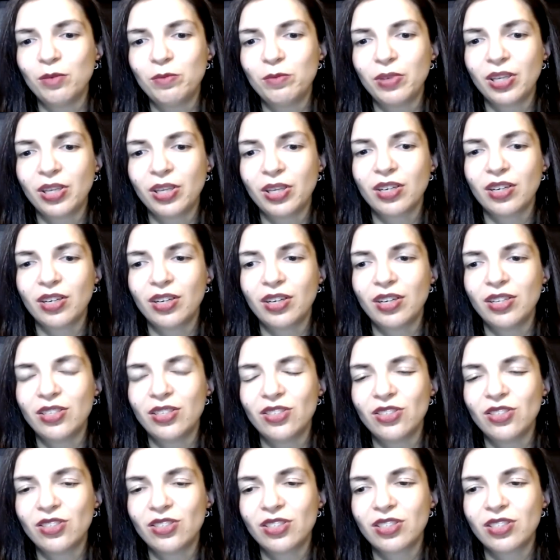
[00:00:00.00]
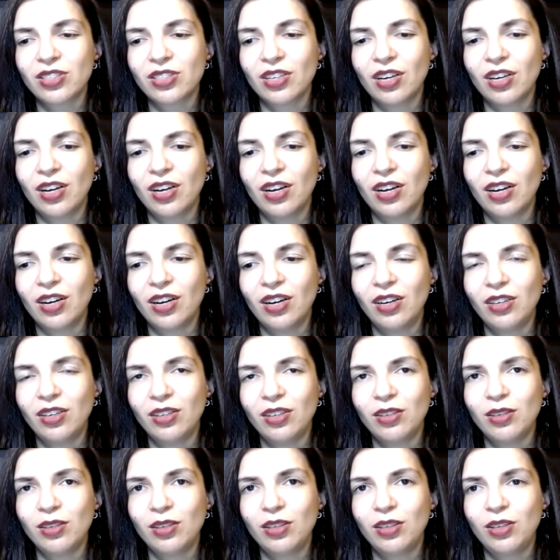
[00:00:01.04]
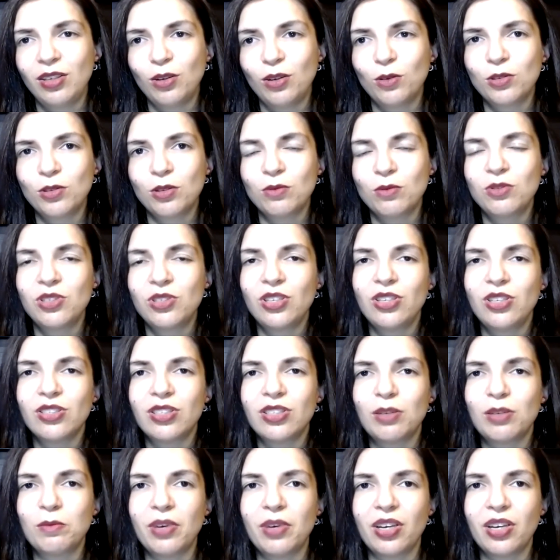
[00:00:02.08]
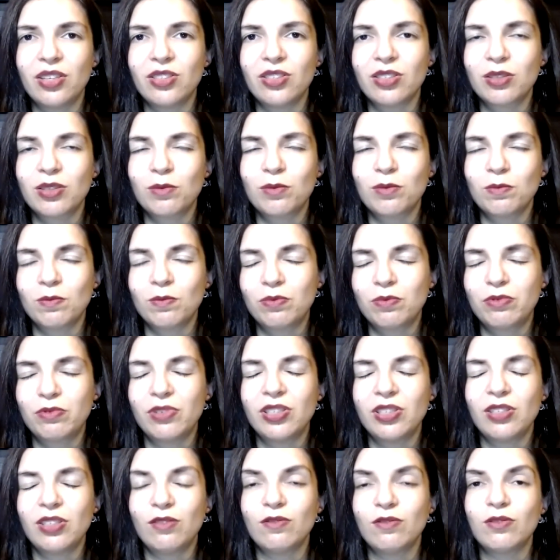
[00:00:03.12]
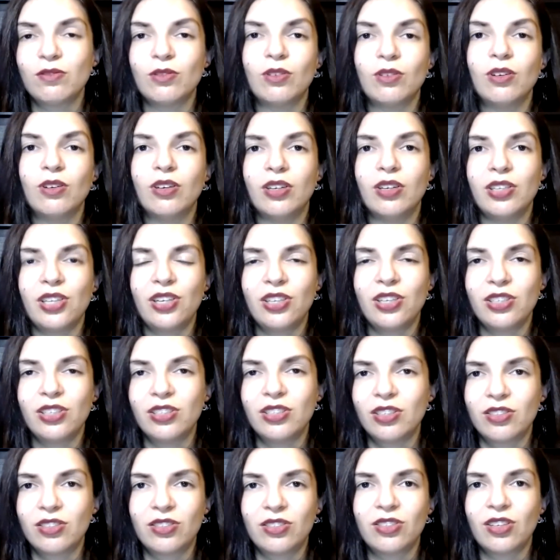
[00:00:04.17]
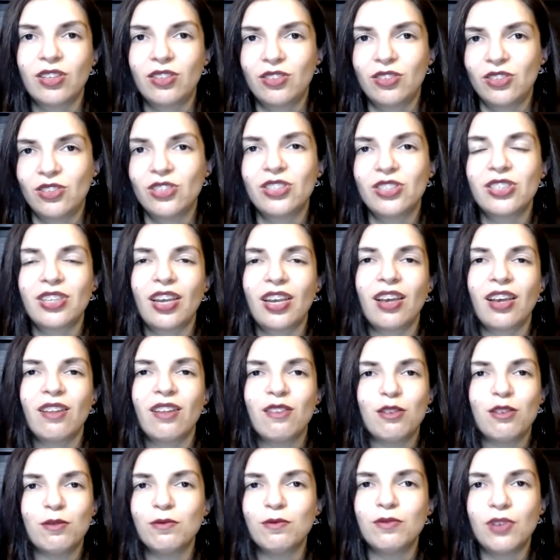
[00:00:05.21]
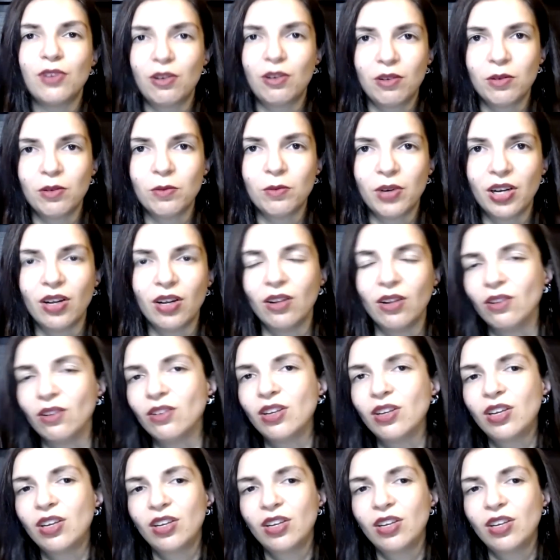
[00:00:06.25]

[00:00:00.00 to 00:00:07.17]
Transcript: because he also sees them as pretty flawed, and he doesn't understand them very well.